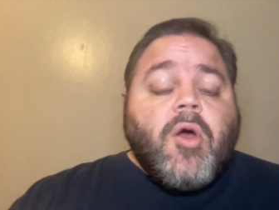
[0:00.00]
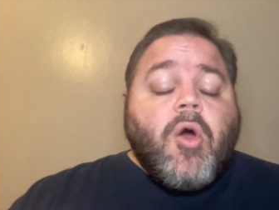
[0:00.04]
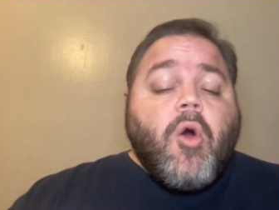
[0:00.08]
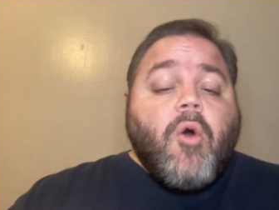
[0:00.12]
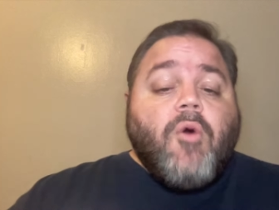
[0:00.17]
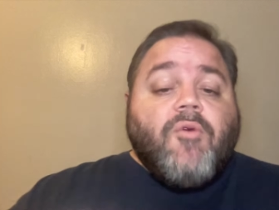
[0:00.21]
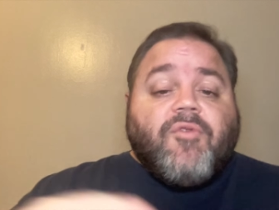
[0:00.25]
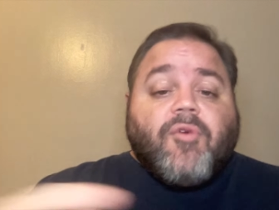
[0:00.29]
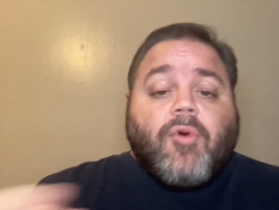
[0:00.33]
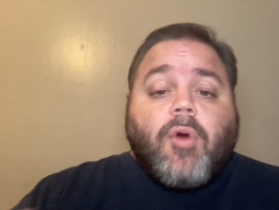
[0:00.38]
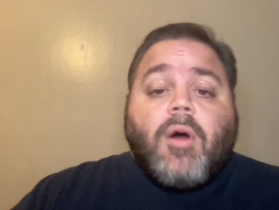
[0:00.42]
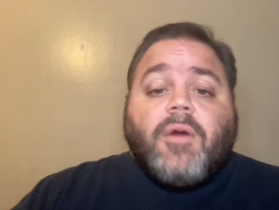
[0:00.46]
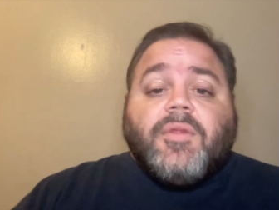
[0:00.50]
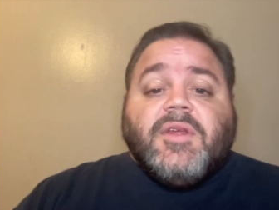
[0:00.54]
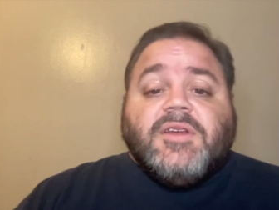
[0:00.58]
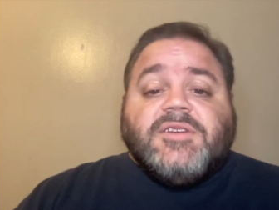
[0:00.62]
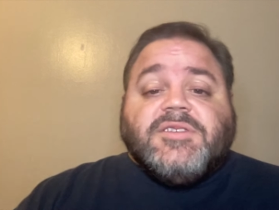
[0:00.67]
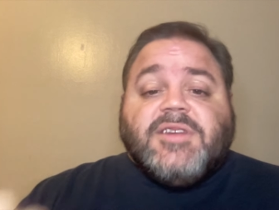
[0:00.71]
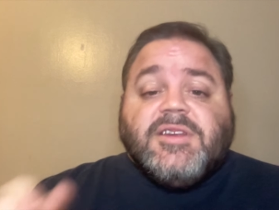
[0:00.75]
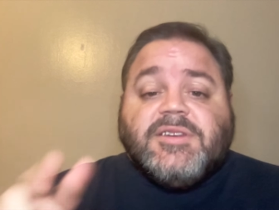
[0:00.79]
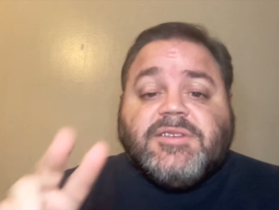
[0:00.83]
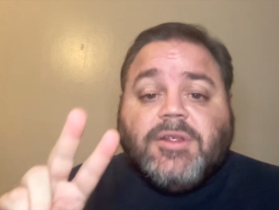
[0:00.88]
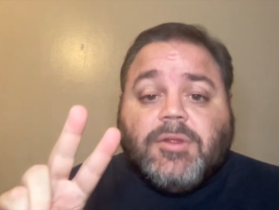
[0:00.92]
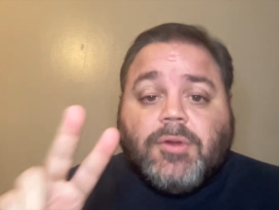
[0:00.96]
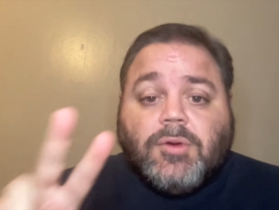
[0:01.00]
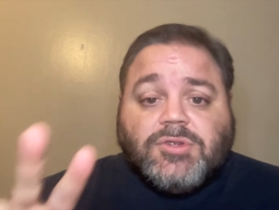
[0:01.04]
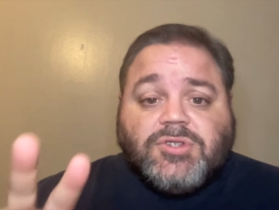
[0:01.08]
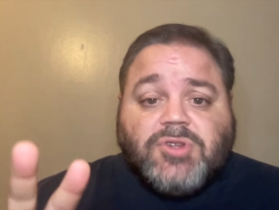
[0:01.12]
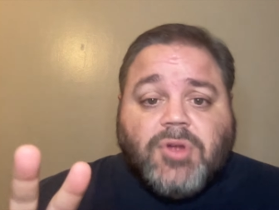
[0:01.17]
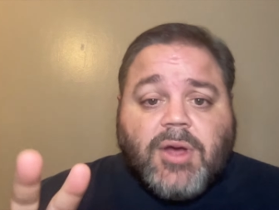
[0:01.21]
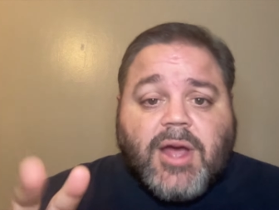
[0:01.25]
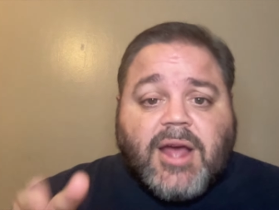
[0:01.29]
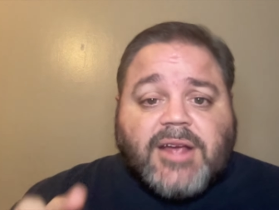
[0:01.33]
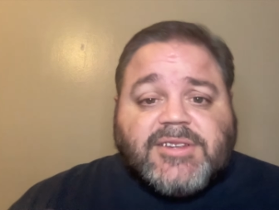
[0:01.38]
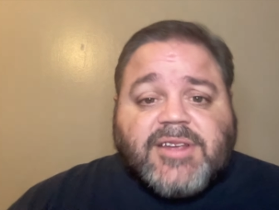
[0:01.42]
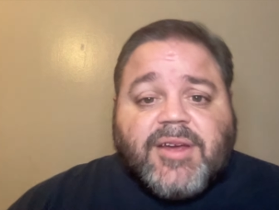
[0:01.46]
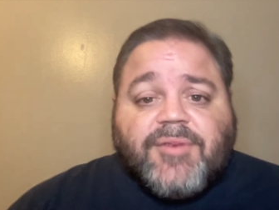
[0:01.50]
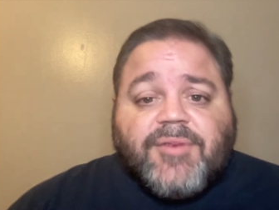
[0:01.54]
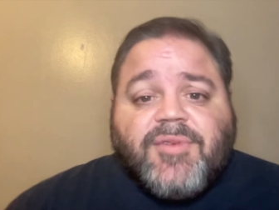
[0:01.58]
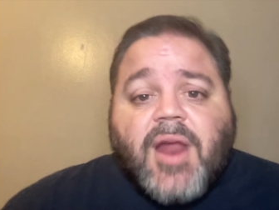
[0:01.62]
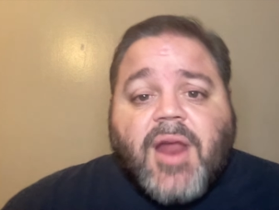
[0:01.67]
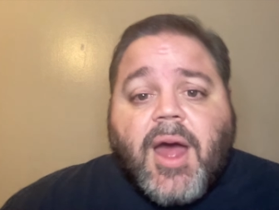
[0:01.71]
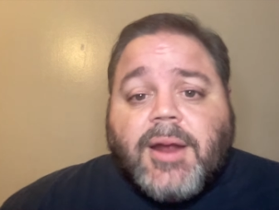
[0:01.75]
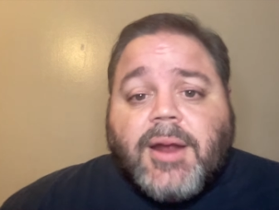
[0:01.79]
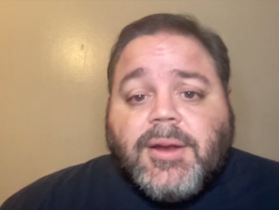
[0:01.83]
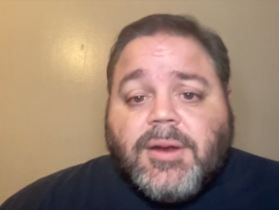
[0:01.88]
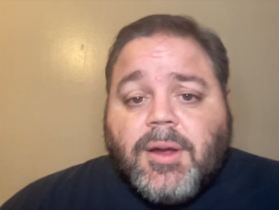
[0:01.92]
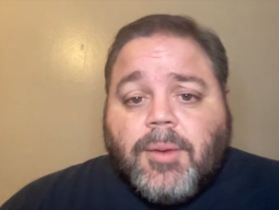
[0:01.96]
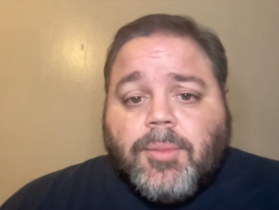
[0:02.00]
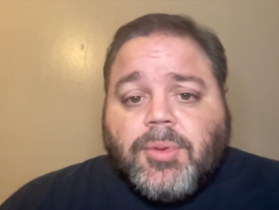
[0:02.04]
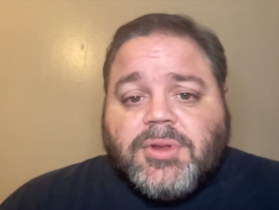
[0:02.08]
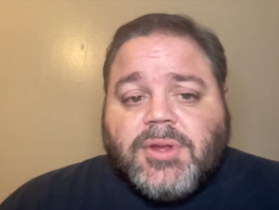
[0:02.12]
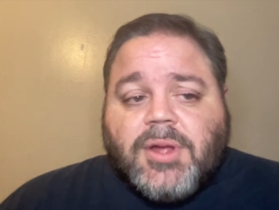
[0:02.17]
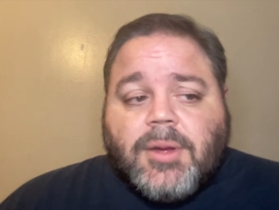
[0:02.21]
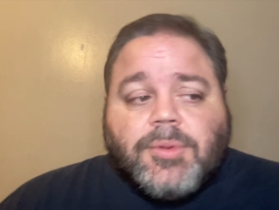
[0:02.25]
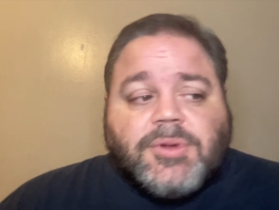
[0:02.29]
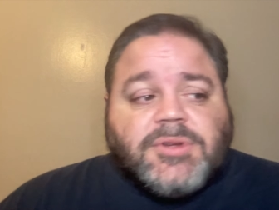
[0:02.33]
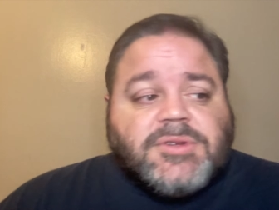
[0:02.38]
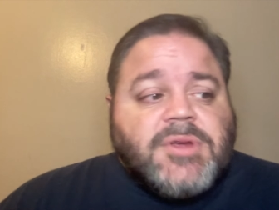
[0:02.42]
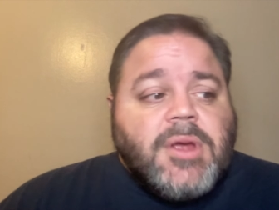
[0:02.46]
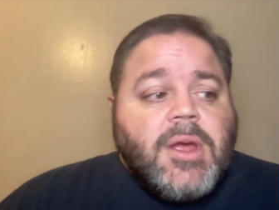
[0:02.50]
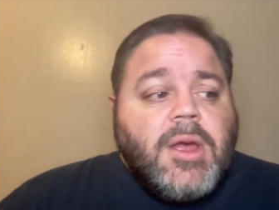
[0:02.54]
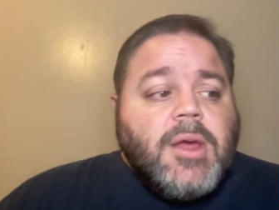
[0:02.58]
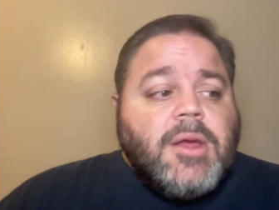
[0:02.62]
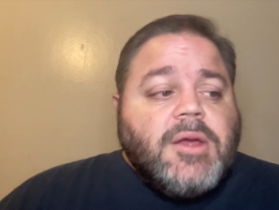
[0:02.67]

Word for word: Overall, this season, those two guys have nine double doubles.